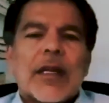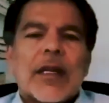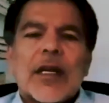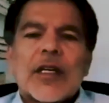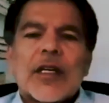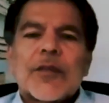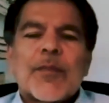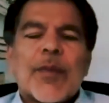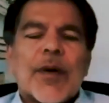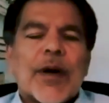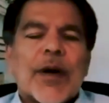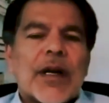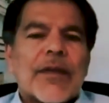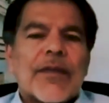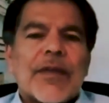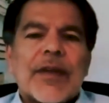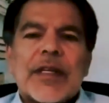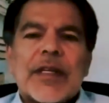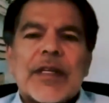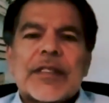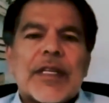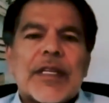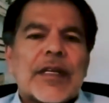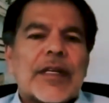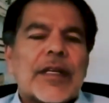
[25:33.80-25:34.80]
a large part of it
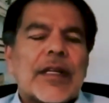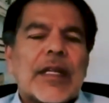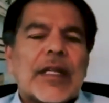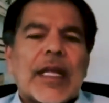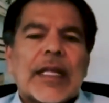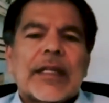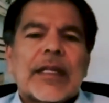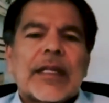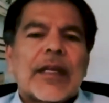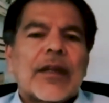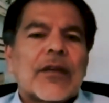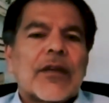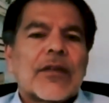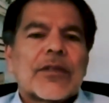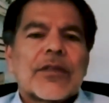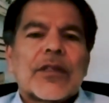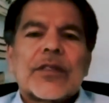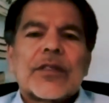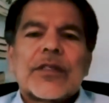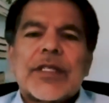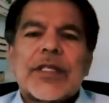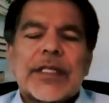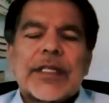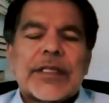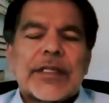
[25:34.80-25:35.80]
is that Latinos
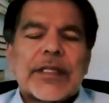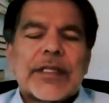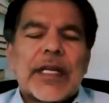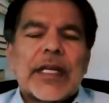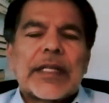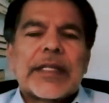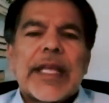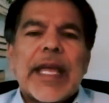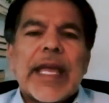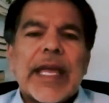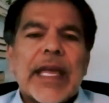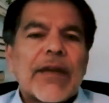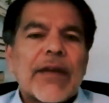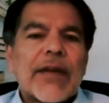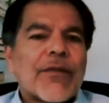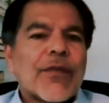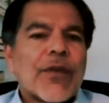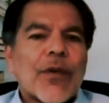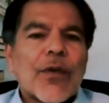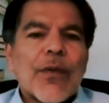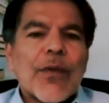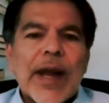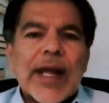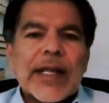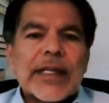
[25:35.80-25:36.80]
are just taken for
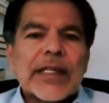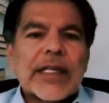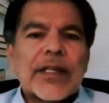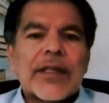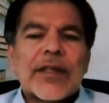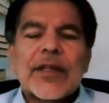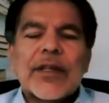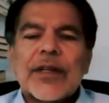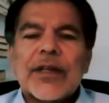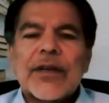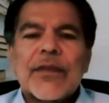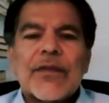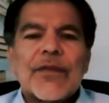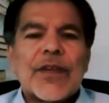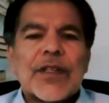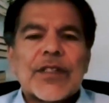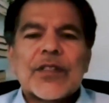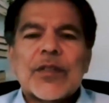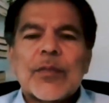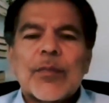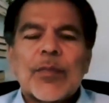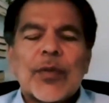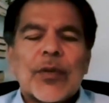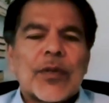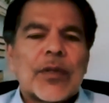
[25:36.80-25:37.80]
granted. They're
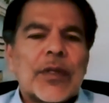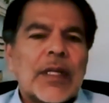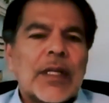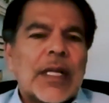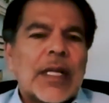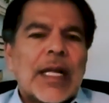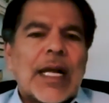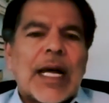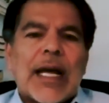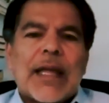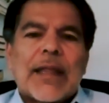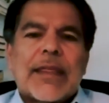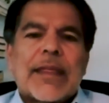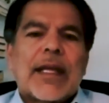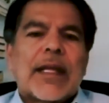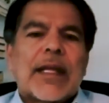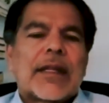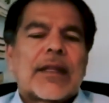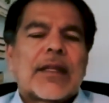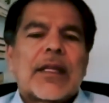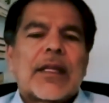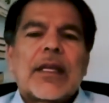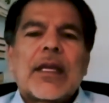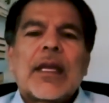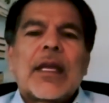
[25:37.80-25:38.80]
invisible. I
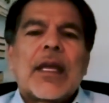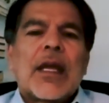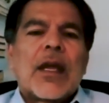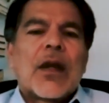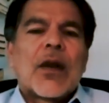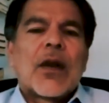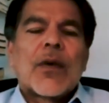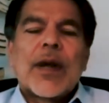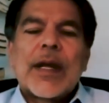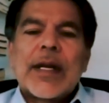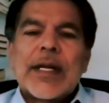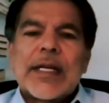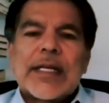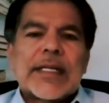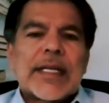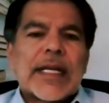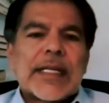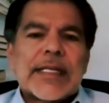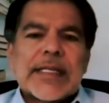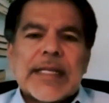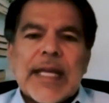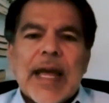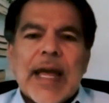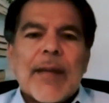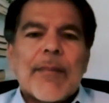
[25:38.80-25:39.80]
think the greatest
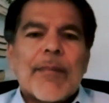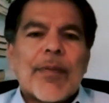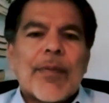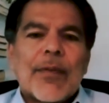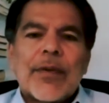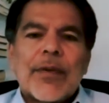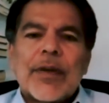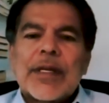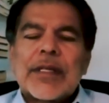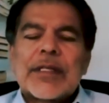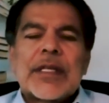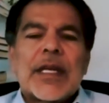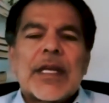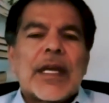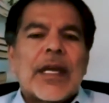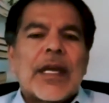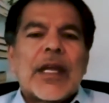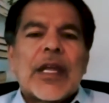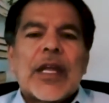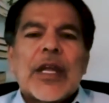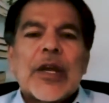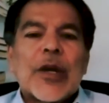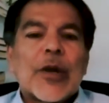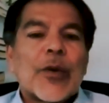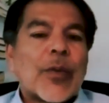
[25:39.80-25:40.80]
example is
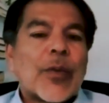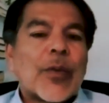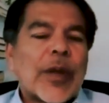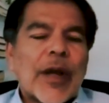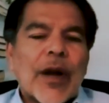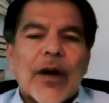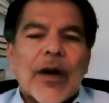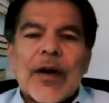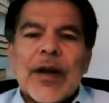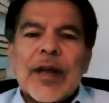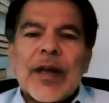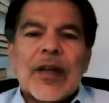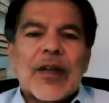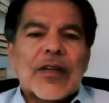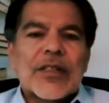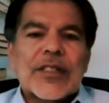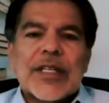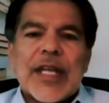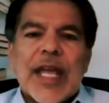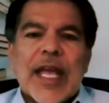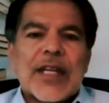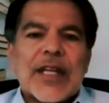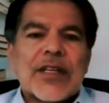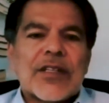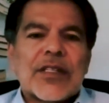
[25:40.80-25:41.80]
here we are in
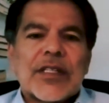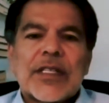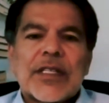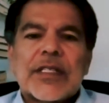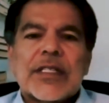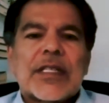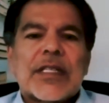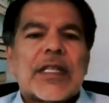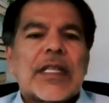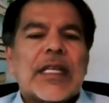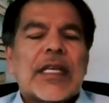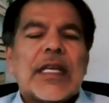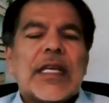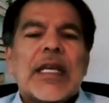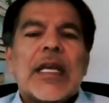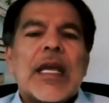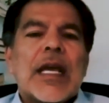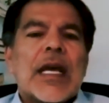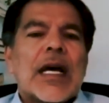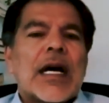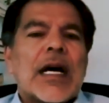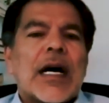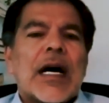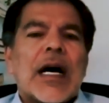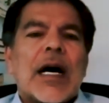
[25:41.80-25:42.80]
Los Angeles, the
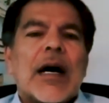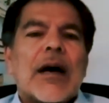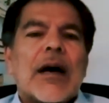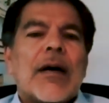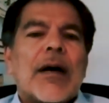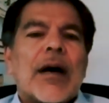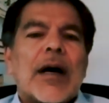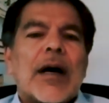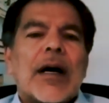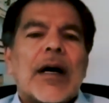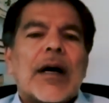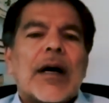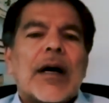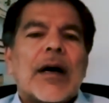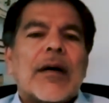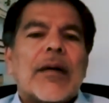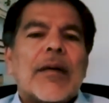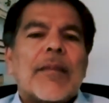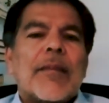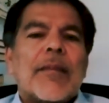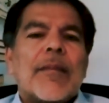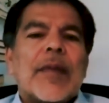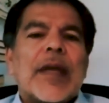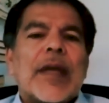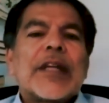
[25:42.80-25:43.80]
uh, uh,
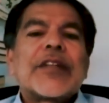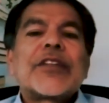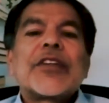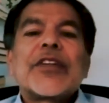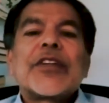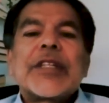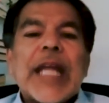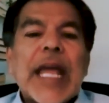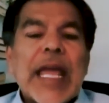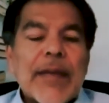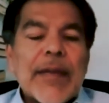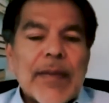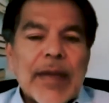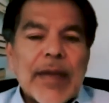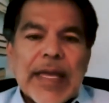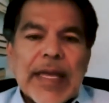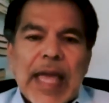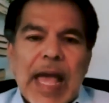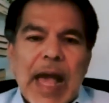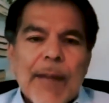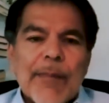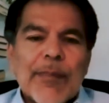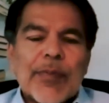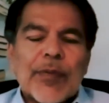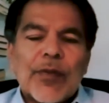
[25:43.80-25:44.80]
entertainment
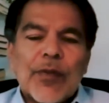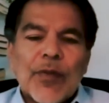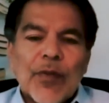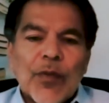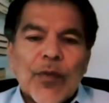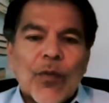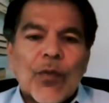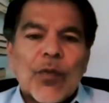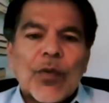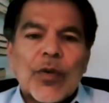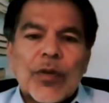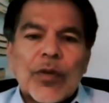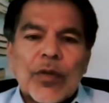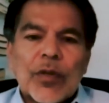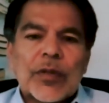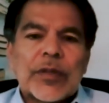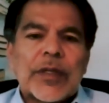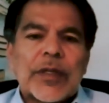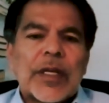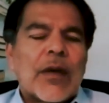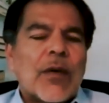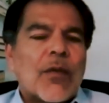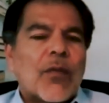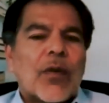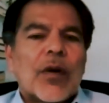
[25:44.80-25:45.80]
capital of the
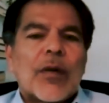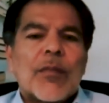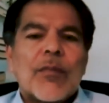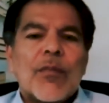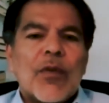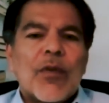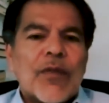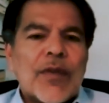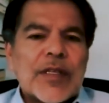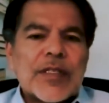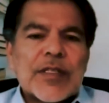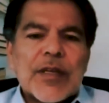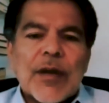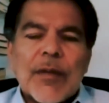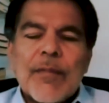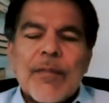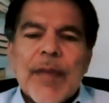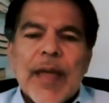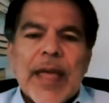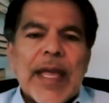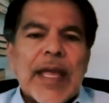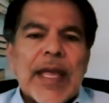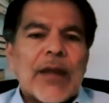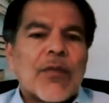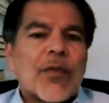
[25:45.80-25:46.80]
world, where movies are
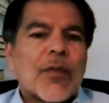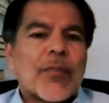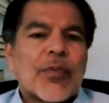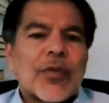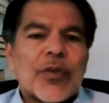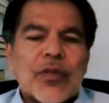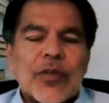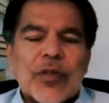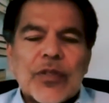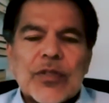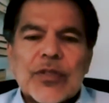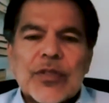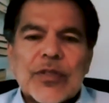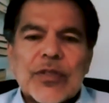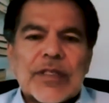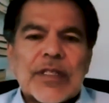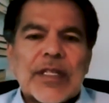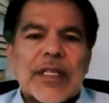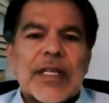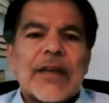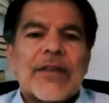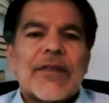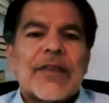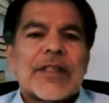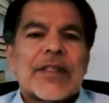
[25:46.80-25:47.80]
made, where producers
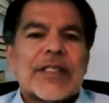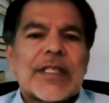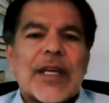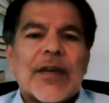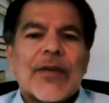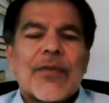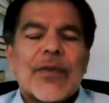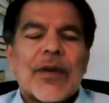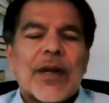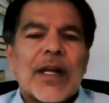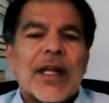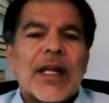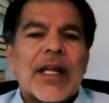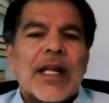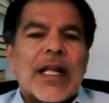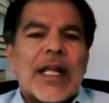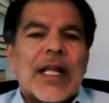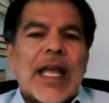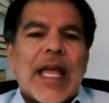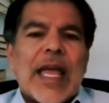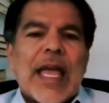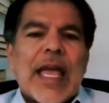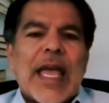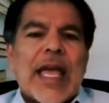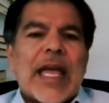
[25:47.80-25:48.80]
live, etc
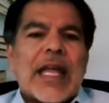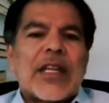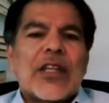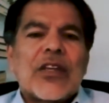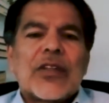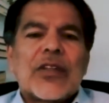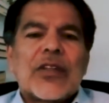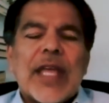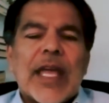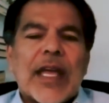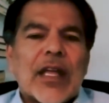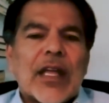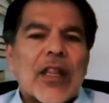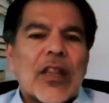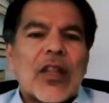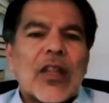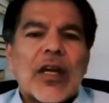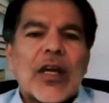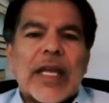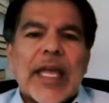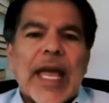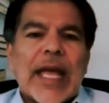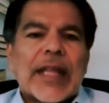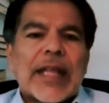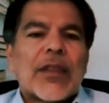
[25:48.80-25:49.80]
and you take a
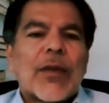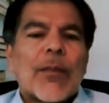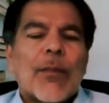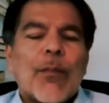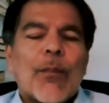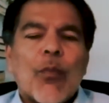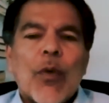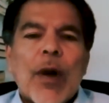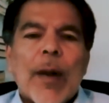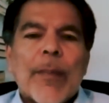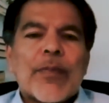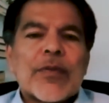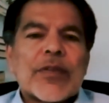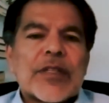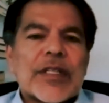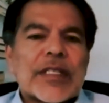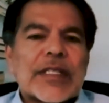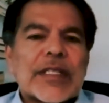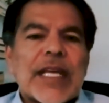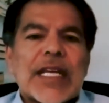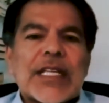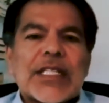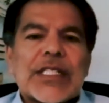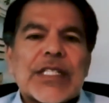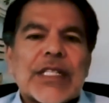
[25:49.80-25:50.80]
look at the
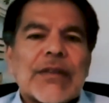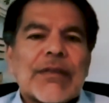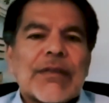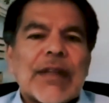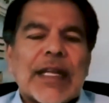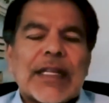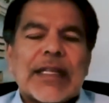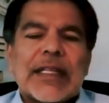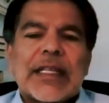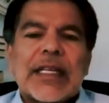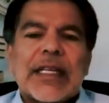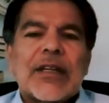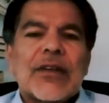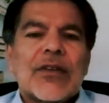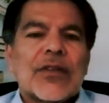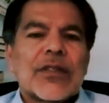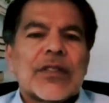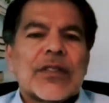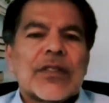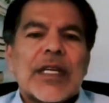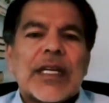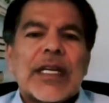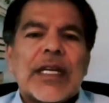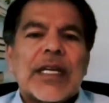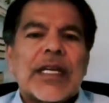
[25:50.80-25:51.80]
representation of
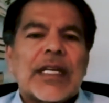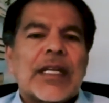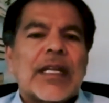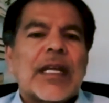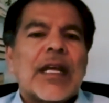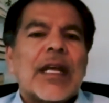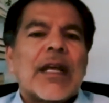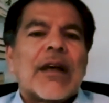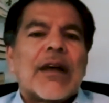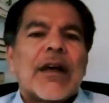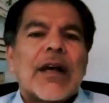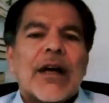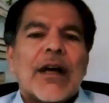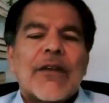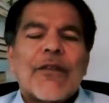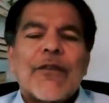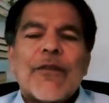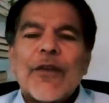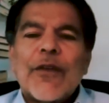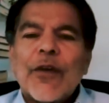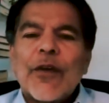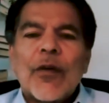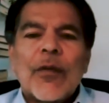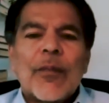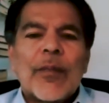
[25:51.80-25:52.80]
Latinos in uh,
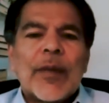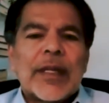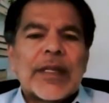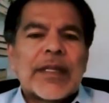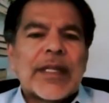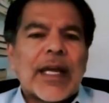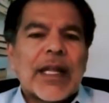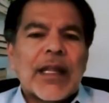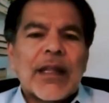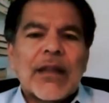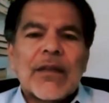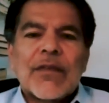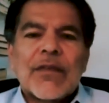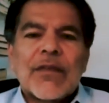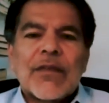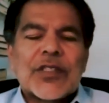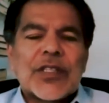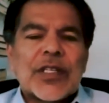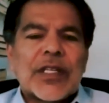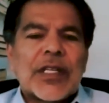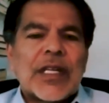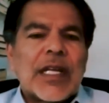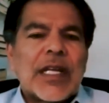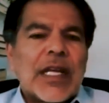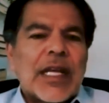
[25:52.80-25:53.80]
film and
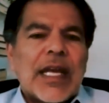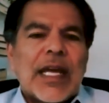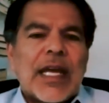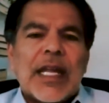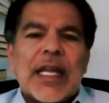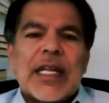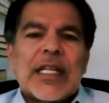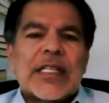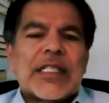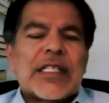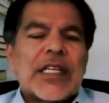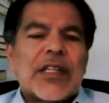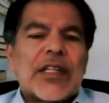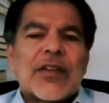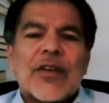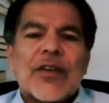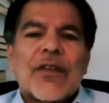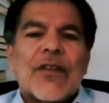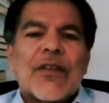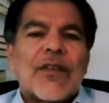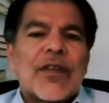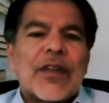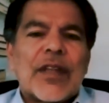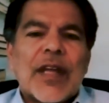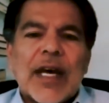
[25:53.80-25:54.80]
television, and it's
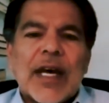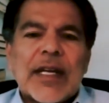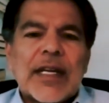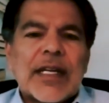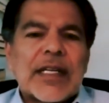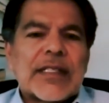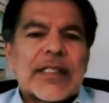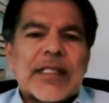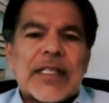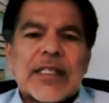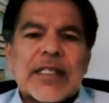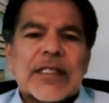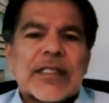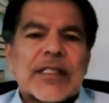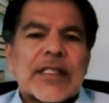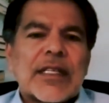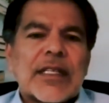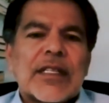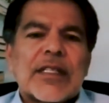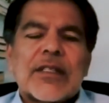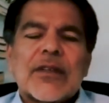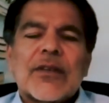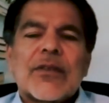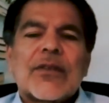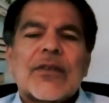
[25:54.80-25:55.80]
either
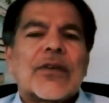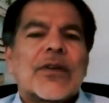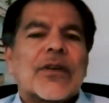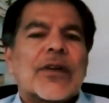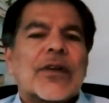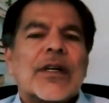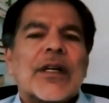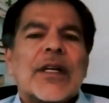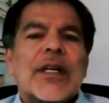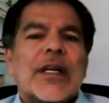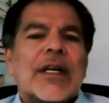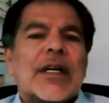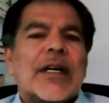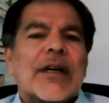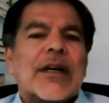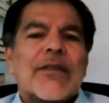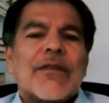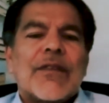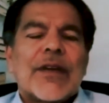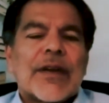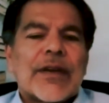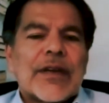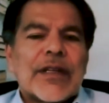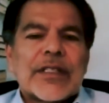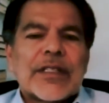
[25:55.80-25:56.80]
non-existent or uh,
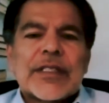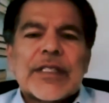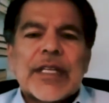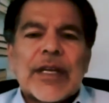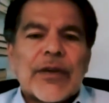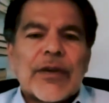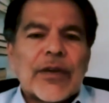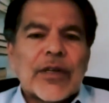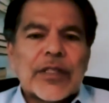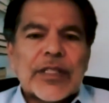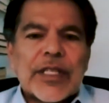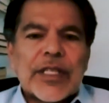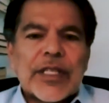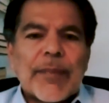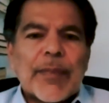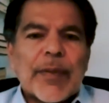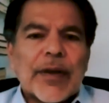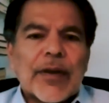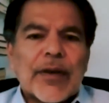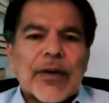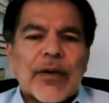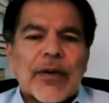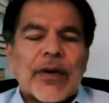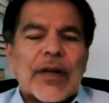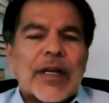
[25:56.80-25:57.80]
very
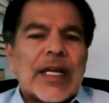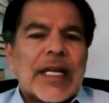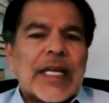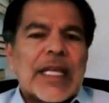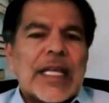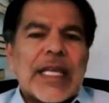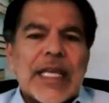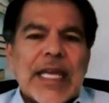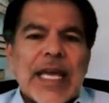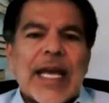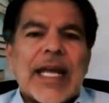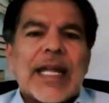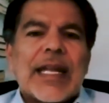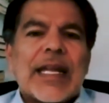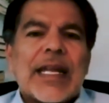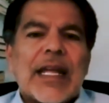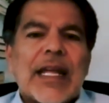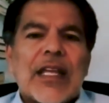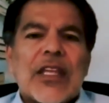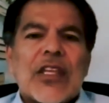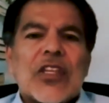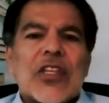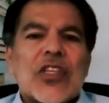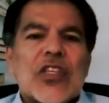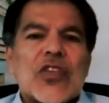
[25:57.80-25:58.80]
stereotypical. Yet
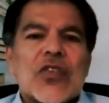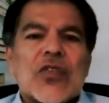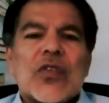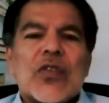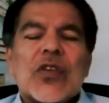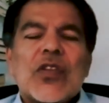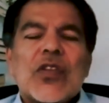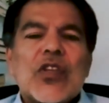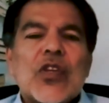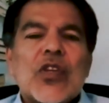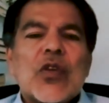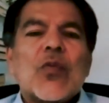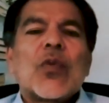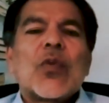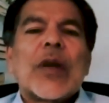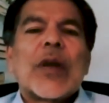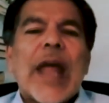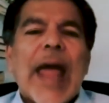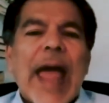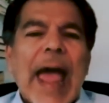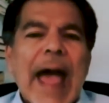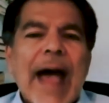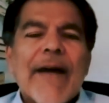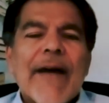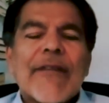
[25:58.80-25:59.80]
you you would
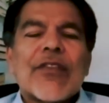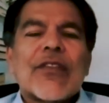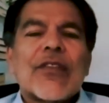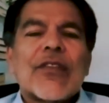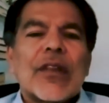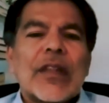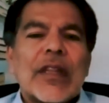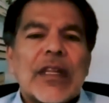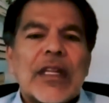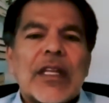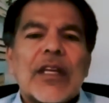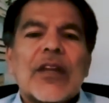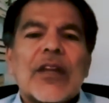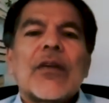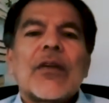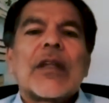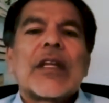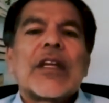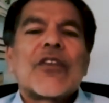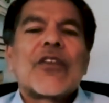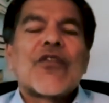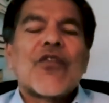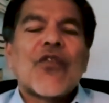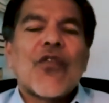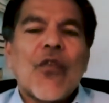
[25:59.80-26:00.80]
have to
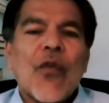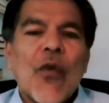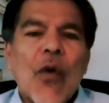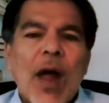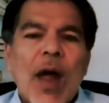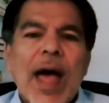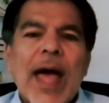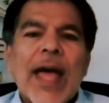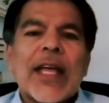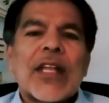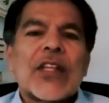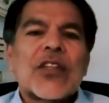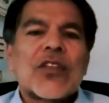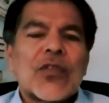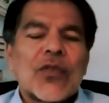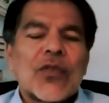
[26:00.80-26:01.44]
literally try